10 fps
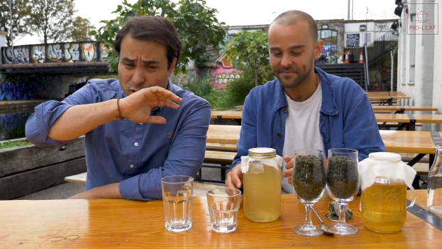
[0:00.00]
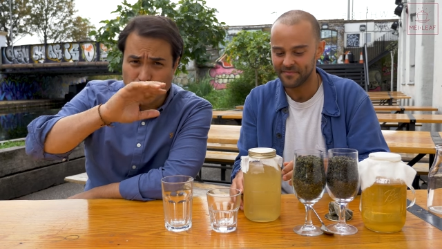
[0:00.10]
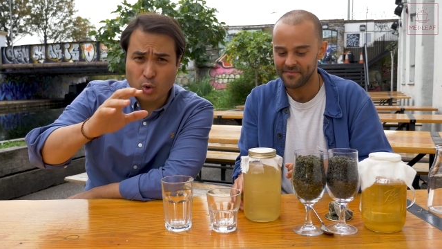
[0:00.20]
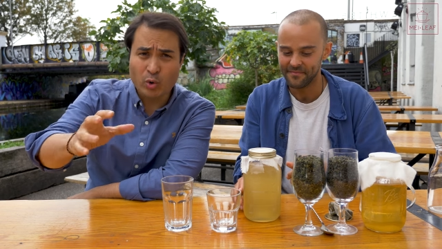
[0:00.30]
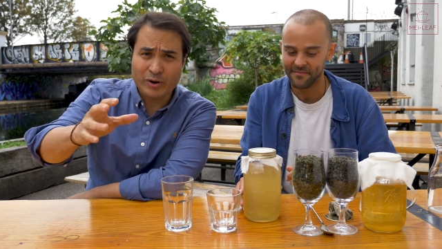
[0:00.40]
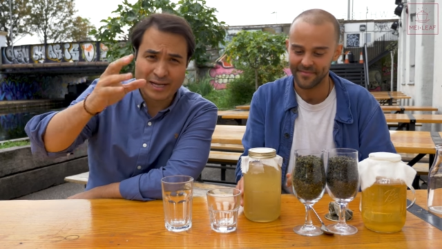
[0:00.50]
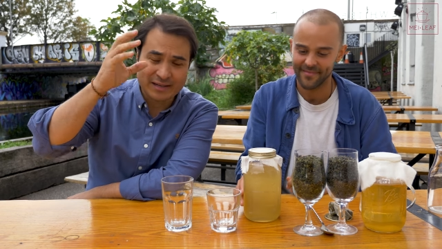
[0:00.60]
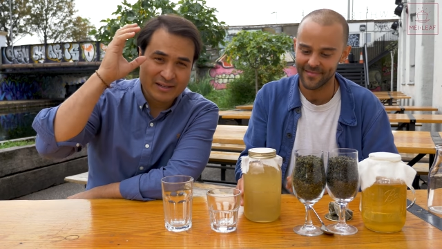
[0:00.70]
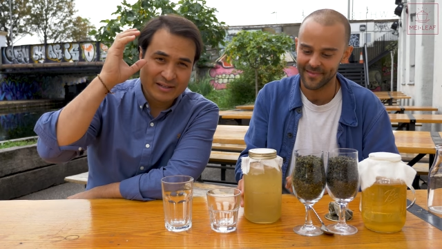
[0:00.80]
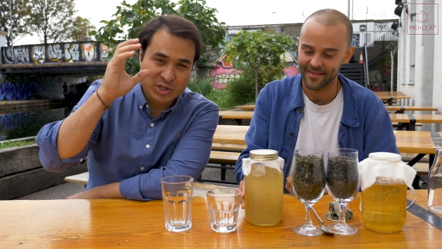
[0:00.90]

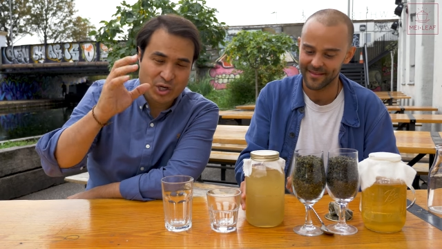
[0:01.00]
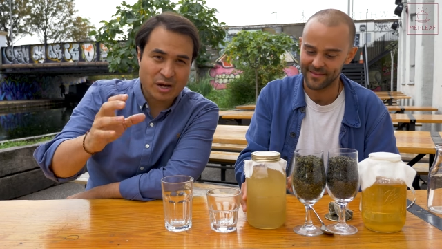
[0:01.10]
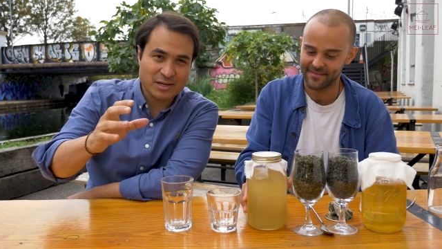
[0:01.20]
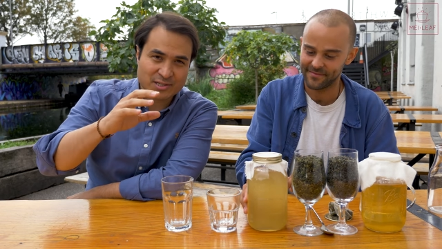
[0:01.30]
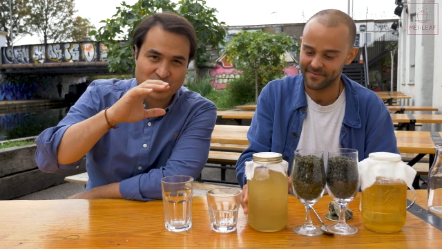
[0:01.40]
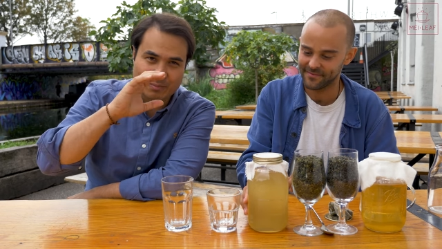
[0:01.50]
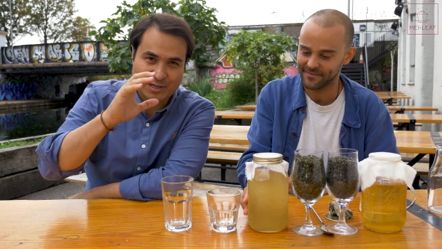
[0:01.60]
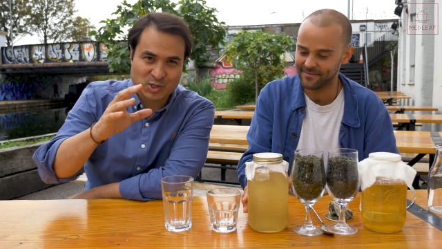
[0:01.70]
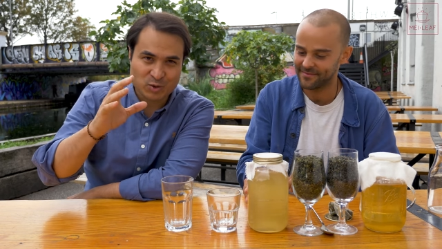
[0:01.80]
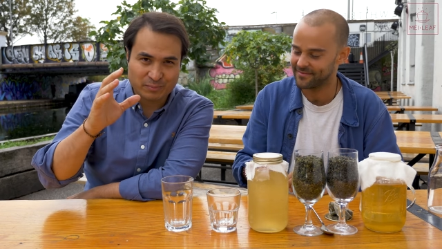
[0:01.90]
Speaker 1: touring JARR's
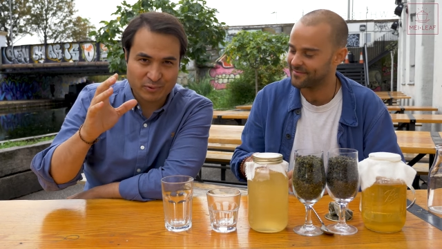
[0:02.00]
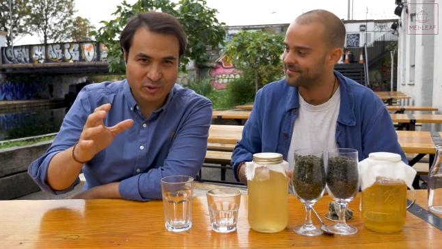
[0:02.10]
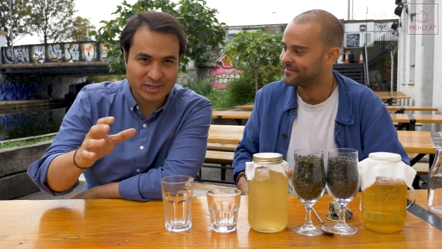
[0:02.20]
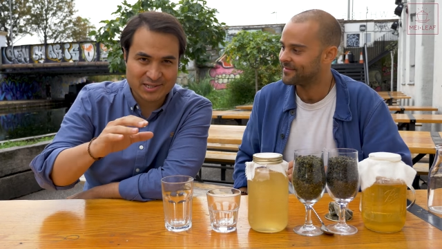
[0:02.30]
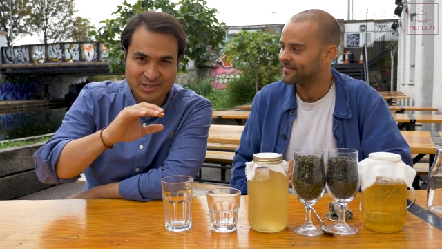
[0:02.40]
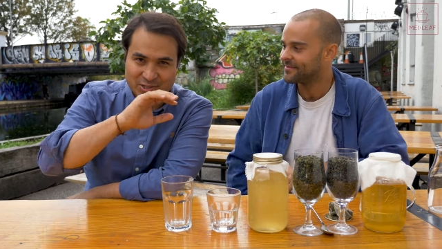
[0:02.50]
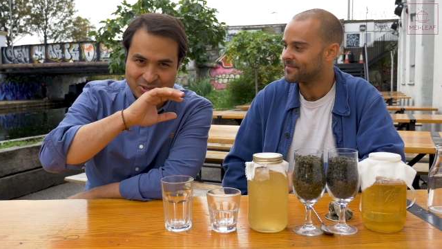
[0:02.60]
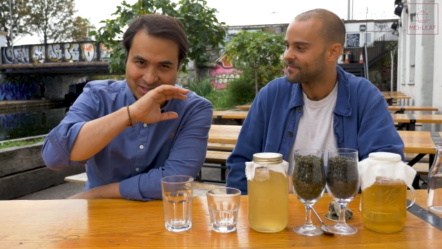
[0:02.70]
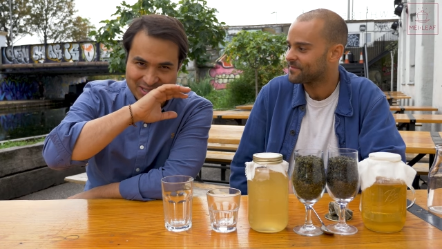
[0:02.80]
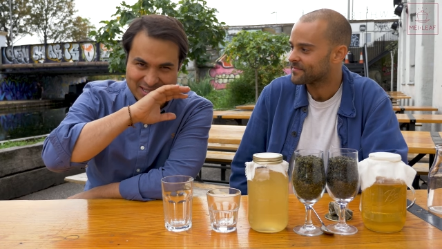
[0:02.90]
Commercial Brewery so
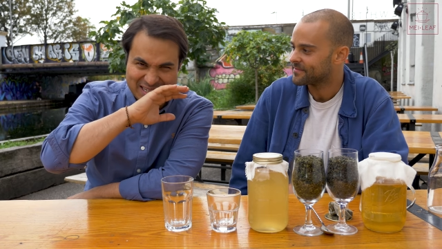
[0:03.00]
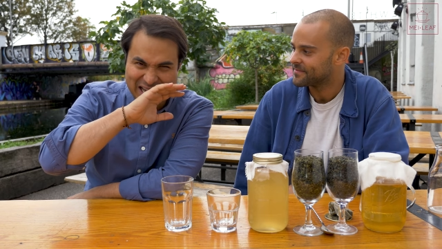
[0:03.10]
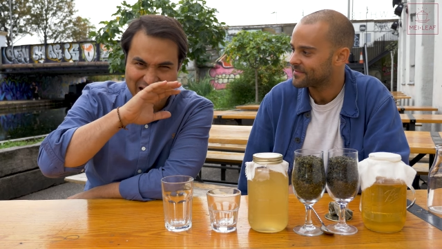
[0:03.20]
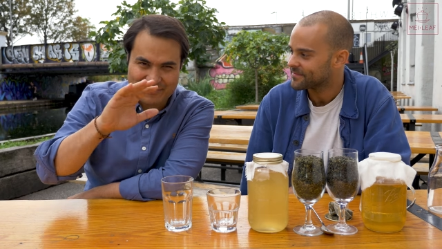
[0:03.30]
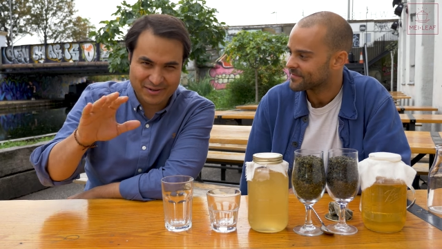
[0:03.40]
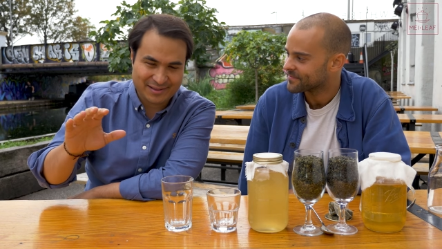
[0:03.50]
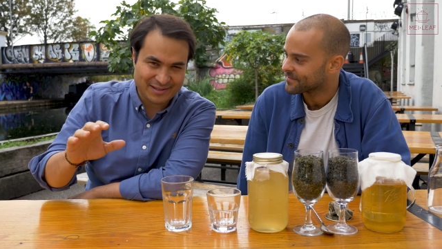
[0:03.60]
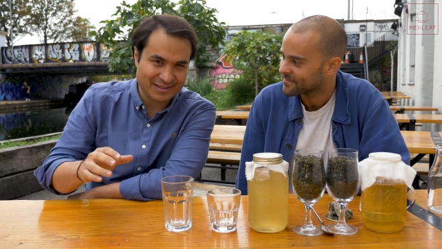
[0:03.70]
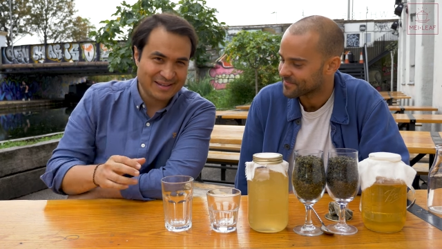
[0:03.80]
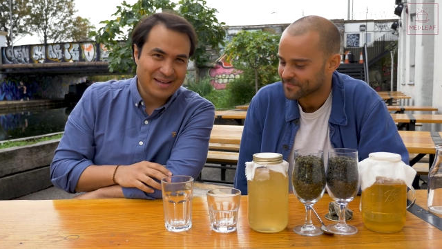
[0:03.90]
you can see
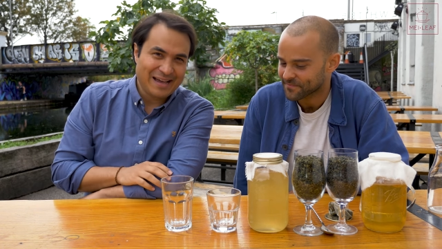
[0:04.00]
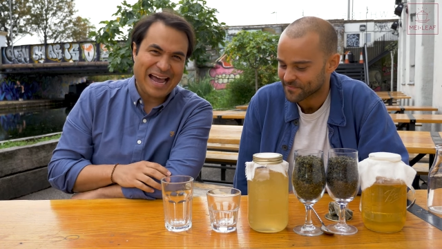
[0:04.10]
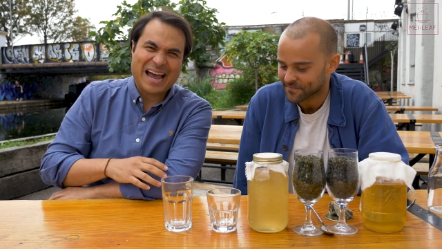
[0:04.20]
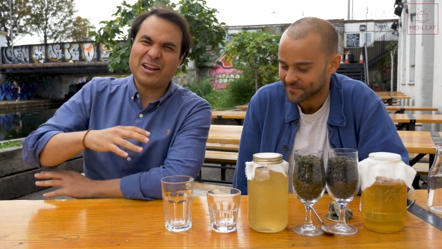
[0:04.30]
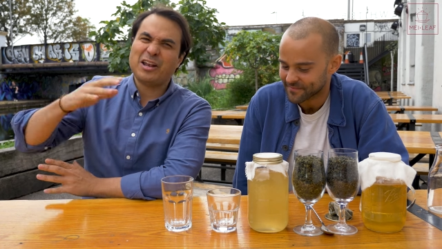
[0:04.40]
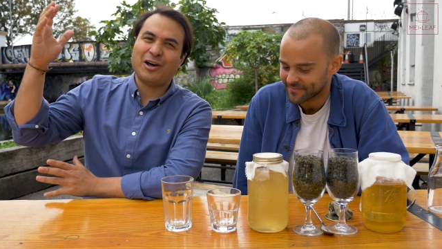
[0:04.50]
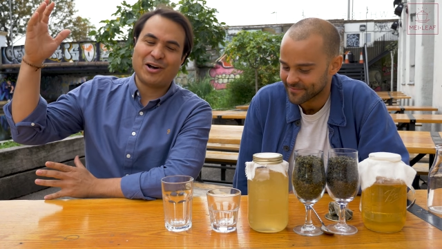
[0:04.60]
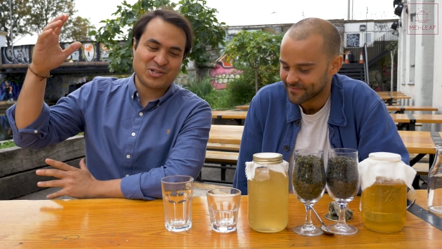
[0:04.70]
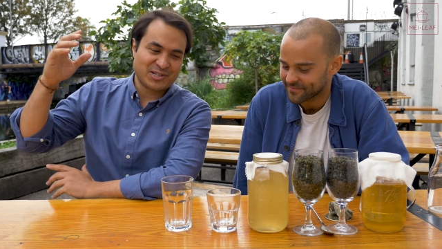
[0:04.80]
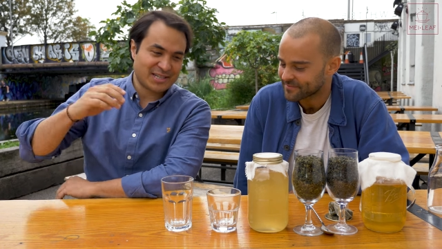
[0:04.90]
everything at a
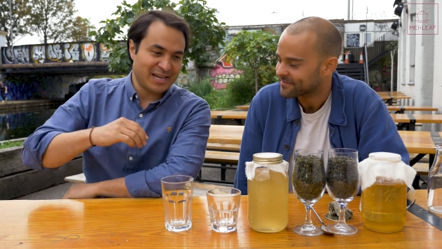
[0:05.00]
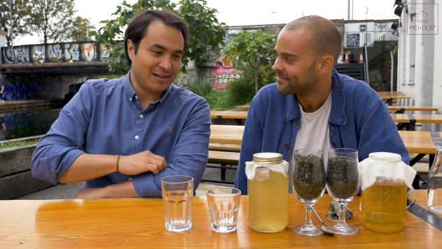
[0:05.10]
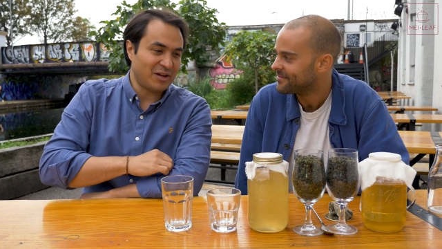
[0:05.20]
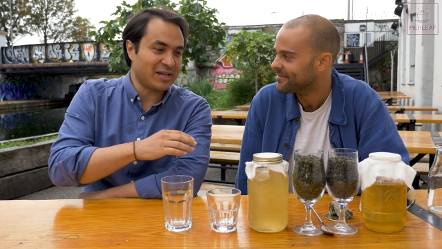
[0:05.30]
larger scale.